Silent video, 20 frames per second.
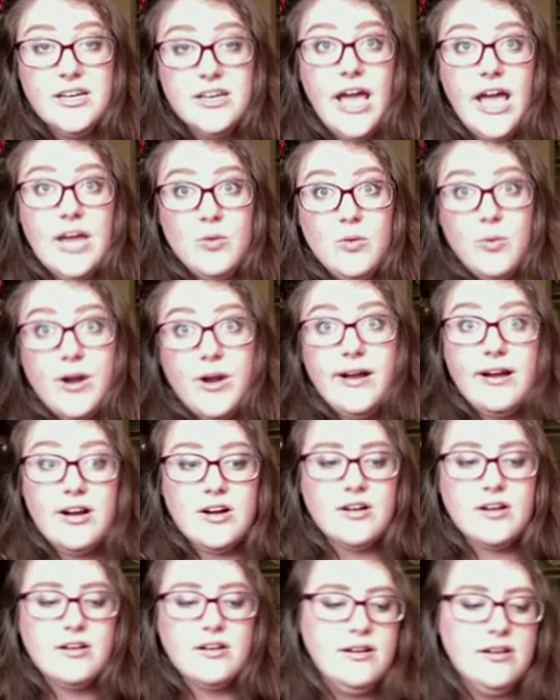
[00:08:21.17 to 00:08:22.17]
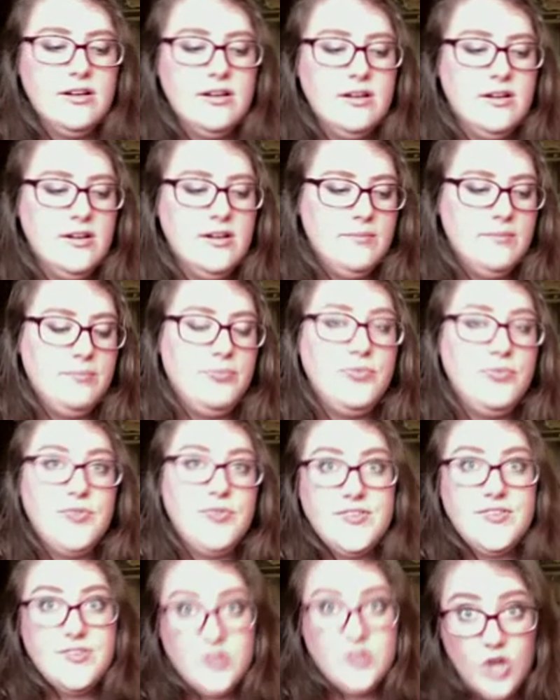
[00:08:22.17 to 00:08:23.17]
and where
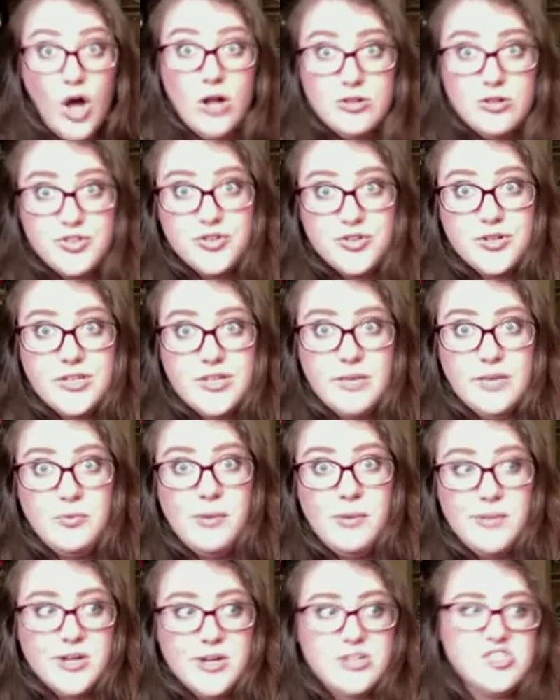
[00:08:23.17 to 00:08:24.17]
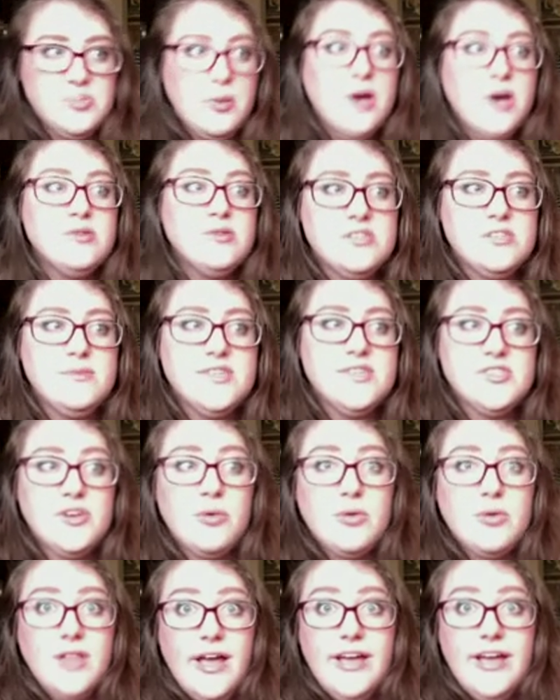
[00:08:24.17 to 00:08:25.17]
culturally women are supposed to be so
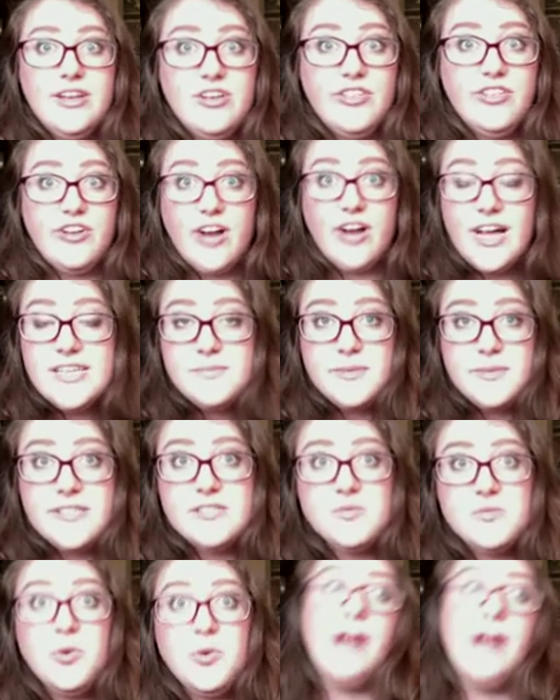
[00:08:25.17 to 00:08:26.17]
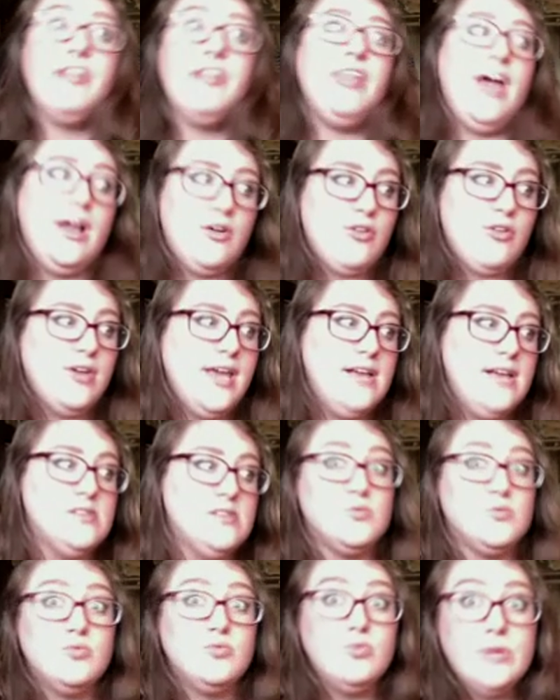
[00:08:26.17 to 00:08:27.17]
reliant on their husbands. Well, that creates
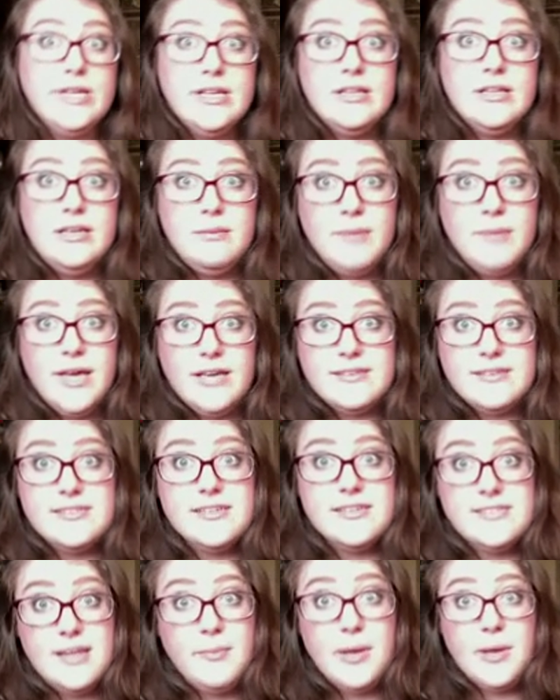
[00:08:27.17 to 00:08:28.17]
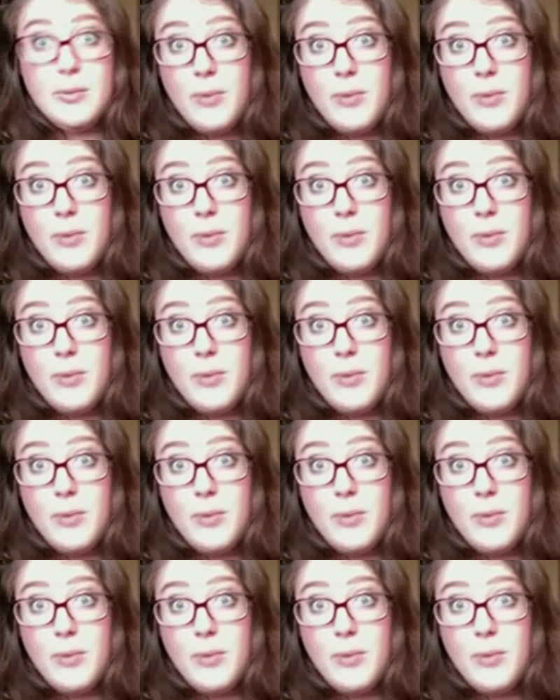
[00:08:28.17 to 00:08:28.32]
really big systemic